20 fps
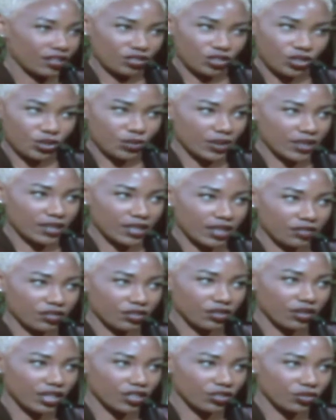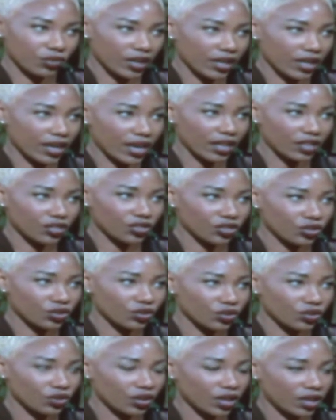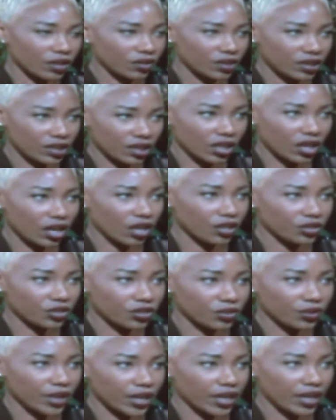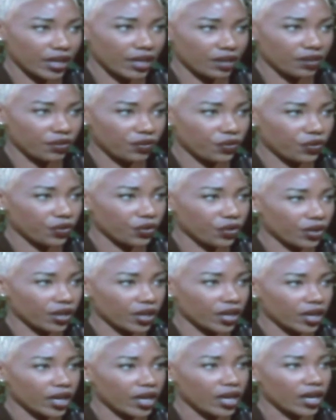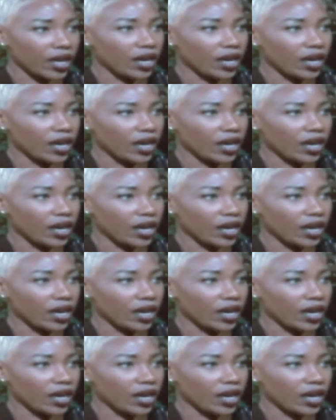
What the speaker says: 2 weeks after graduating high school, I was incarcerated for